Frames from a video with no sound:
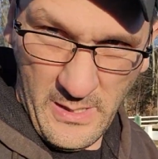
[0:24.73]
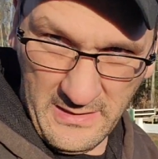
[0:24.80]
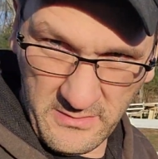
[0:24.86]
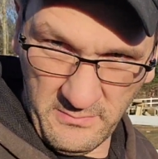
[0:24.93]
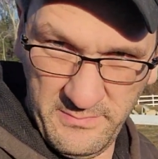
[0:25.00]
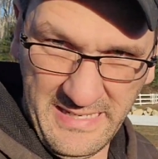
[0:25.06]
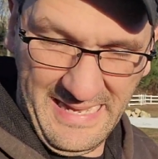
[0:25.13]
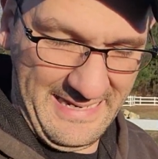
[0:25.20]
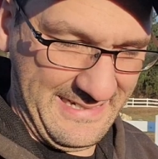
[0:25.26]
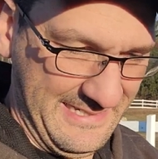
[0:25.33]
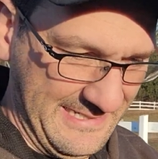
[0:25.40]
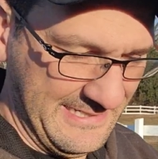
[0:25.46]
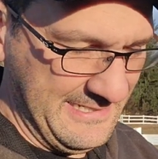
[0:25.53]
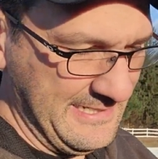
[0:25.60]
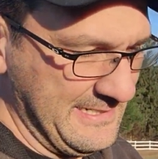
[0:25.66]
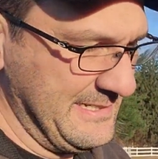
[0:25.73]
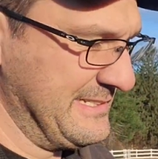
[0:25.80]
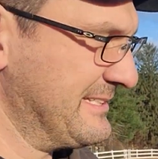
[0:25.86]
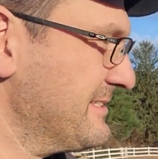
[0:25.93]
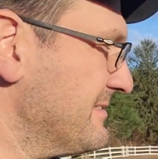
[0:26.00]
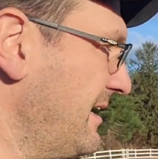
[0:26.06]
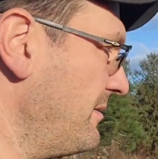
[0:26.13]
Welcome back.
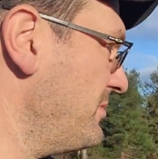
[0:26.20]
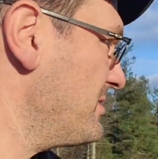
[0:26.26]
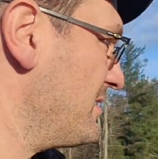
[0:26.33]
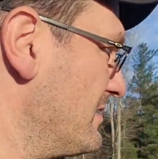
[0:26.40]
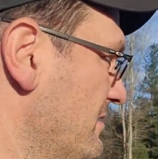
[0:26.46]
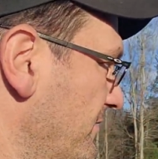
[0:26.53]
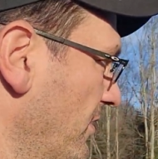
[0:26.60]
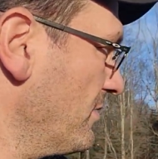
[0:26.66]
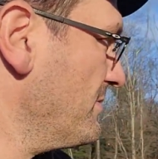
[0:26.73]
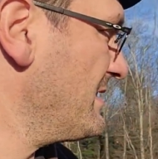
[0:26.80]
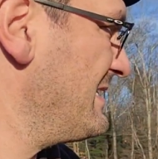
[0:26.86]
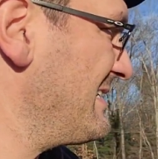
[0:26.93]
Syman Says Farms.